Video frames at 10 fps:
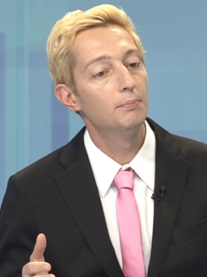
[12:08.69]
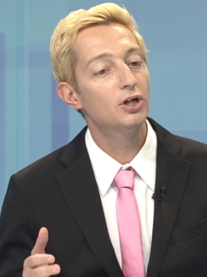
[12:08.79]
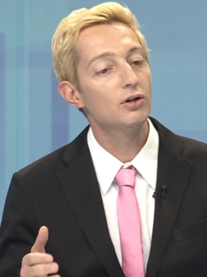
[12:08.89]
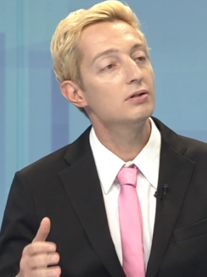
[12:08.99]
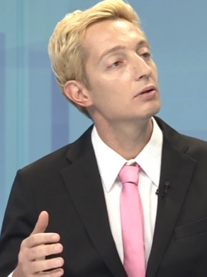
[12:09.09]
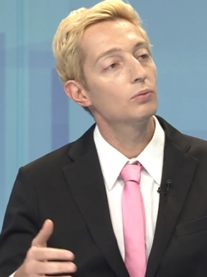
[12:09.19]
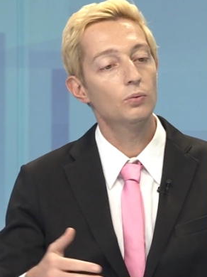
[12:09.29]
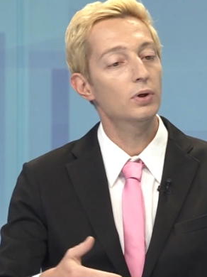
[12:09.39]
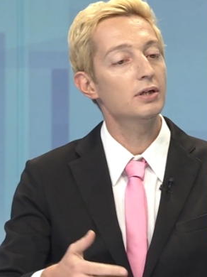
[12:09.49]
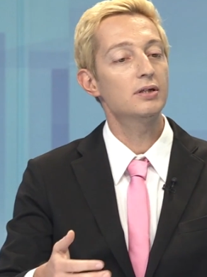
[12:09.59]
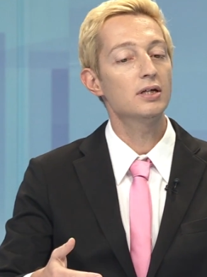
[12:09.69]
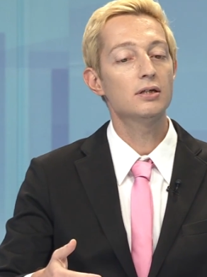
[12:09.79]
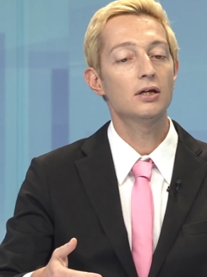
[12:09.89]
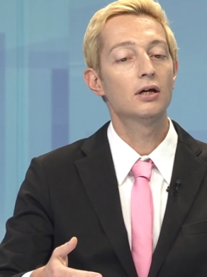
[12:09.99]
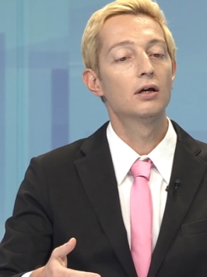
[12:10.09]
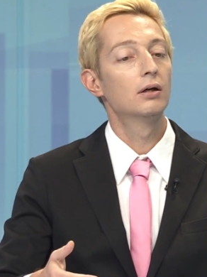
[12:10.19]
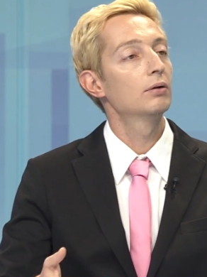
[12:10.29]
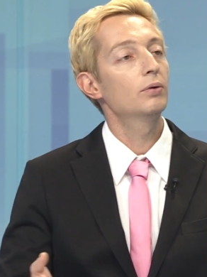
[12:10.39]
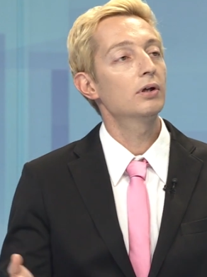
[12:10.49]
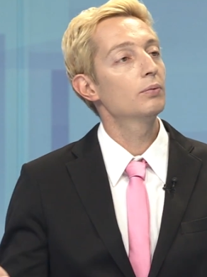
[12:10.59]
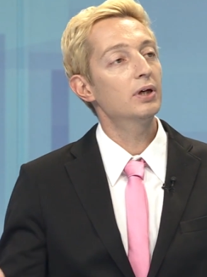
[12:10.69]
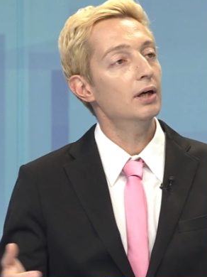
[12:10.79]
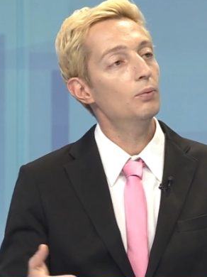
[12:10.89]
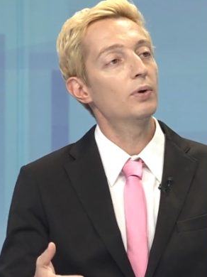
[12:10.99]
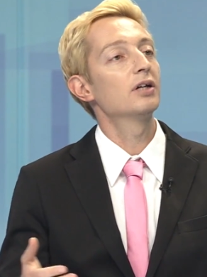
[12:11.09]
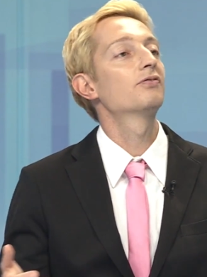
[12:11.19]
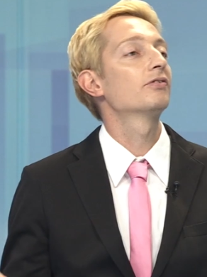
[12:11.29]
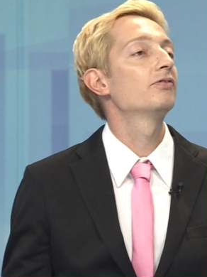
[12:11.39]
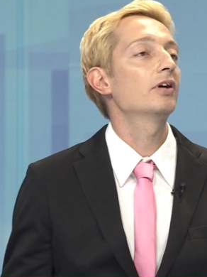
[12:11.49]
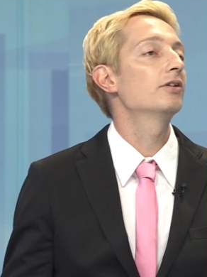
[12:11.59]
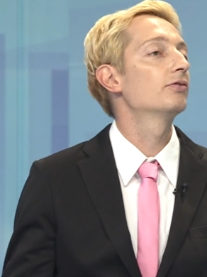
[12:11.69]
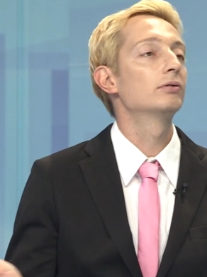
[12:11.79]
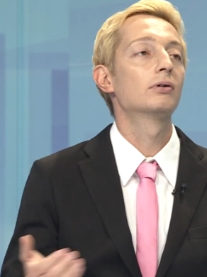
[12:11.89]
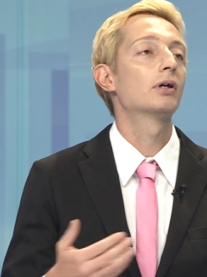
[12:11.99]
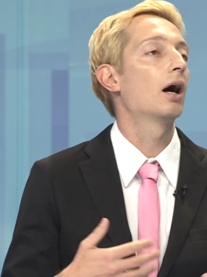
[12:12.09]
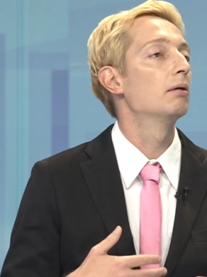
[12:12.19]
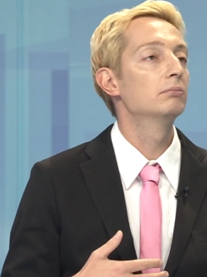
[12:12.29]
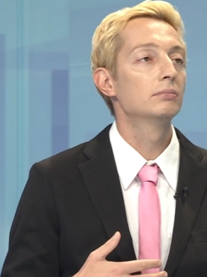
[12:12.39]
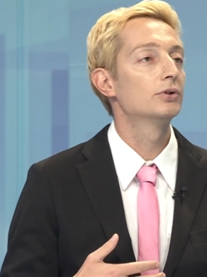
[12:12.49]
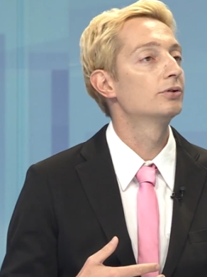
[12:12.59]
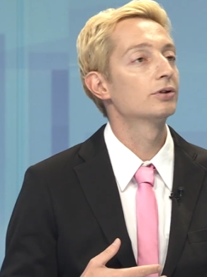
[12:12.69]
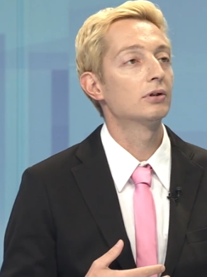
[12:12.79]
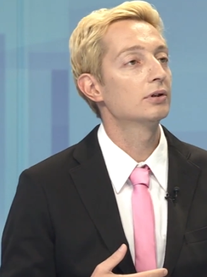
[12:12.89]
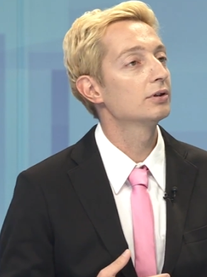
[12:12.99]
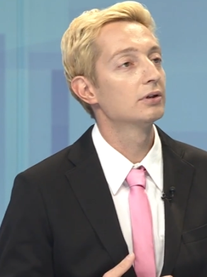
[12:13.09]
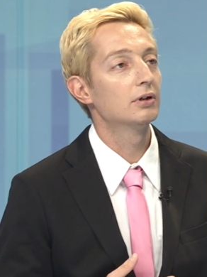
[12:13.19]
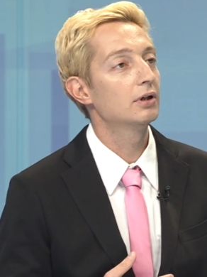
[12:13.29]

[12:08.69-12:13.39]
Because what he says is that we can't wait for faithful to come to church.